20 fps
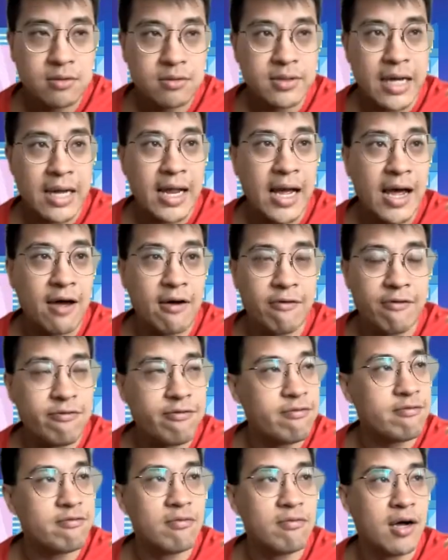that have
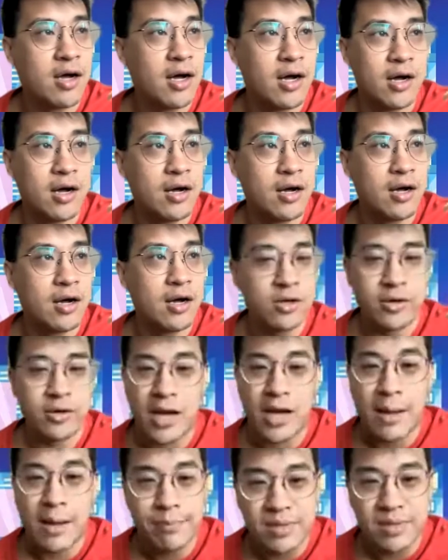
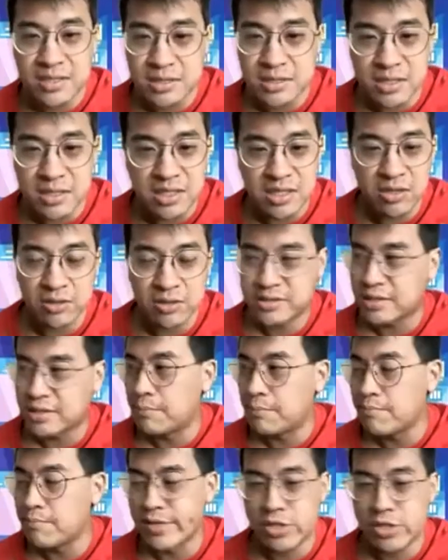embassy or
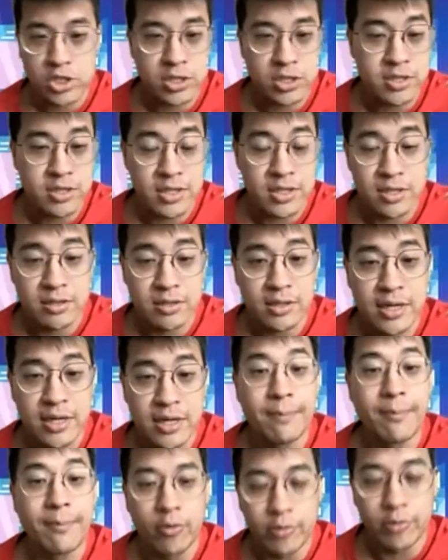some mission in
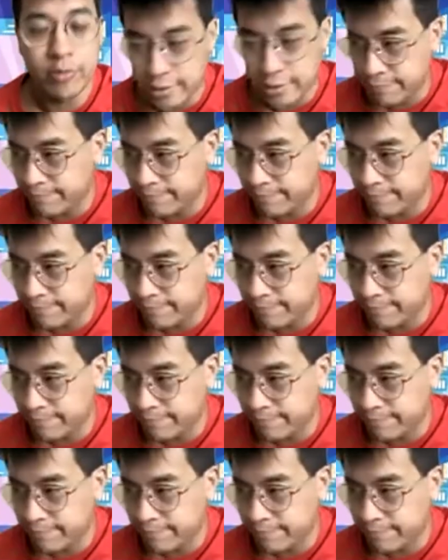Cambodia.